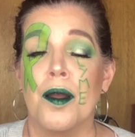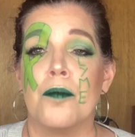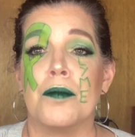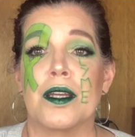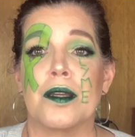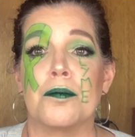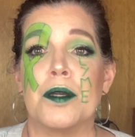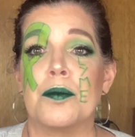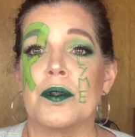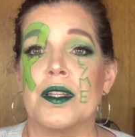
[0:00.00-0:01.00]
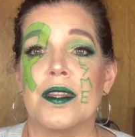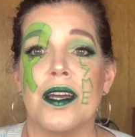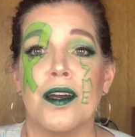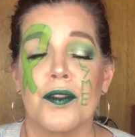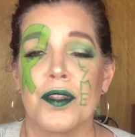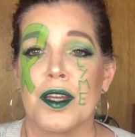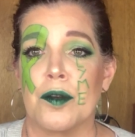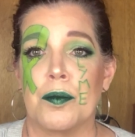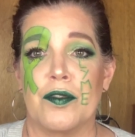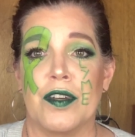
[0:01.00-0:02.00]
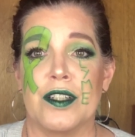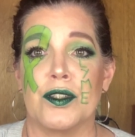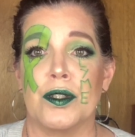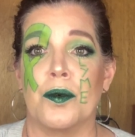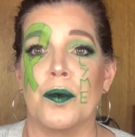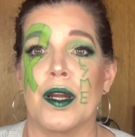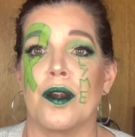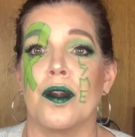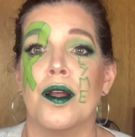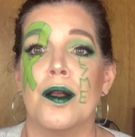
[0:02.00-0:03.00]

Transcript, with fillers: making people in the healthcare profession aware,